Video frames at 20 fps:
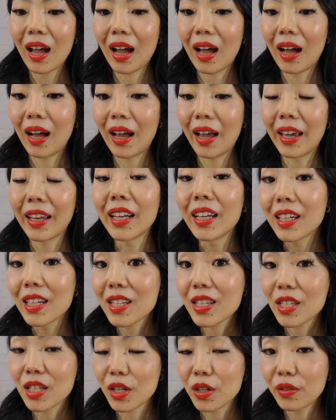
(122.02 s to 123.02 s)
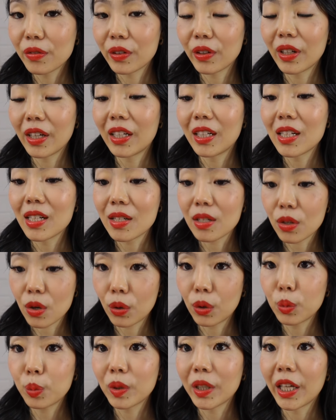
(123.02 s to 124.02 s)
uh, and it is silver and it is
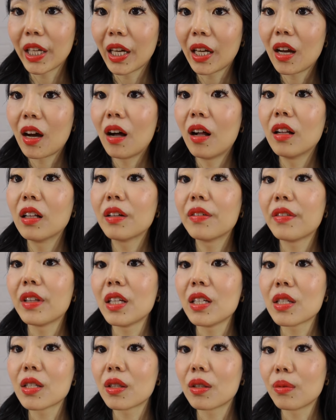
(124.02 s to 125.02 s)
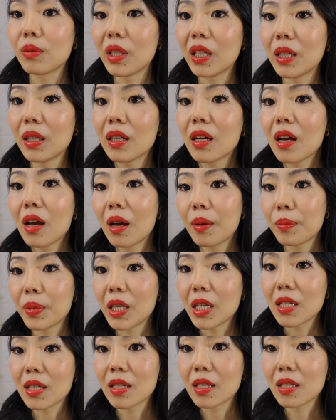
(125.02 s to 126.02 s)
gold plating all of these three
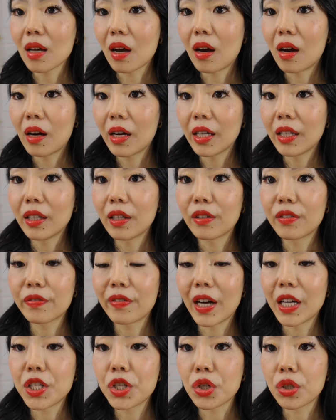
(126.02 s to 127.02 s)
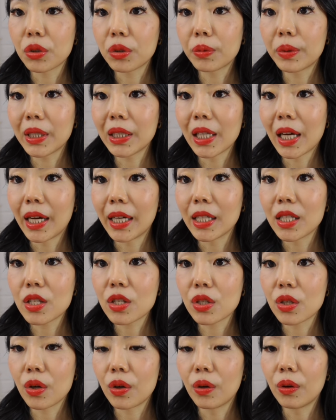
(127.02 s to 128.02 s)
pieces are in their fine jewelry line
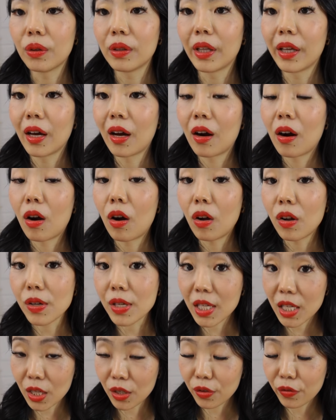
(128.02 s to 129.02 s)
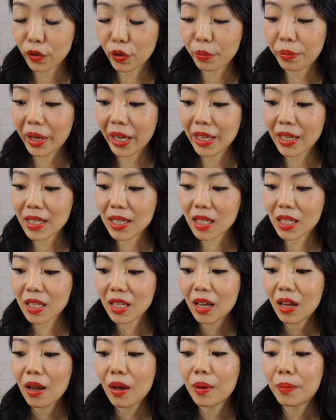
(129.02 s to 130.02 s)
so they are all silver based
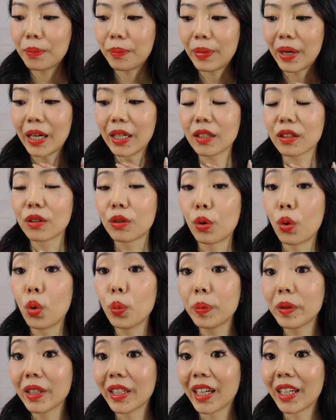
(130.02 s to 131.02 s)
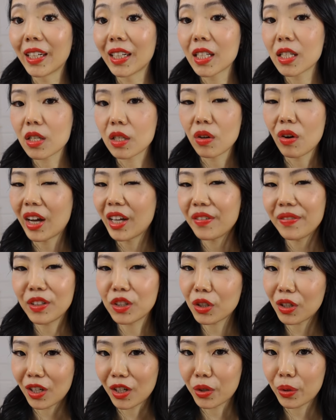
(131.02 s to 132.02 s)
but gold plated. So I even
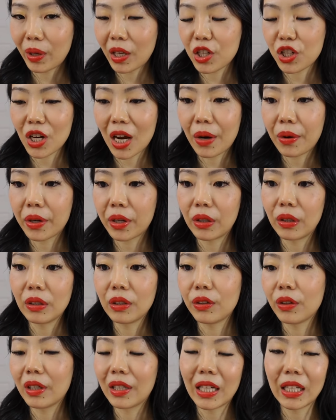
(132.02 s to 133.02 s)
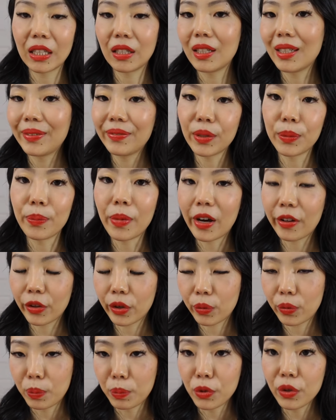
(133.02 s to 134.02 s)
took a quick shower earlier and I didn't even
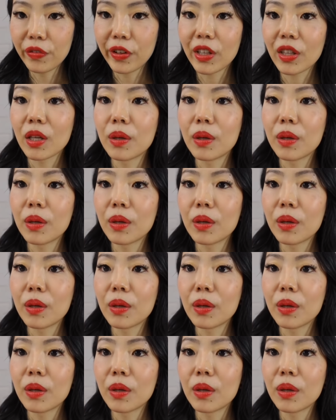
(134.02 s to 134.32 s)
bother removing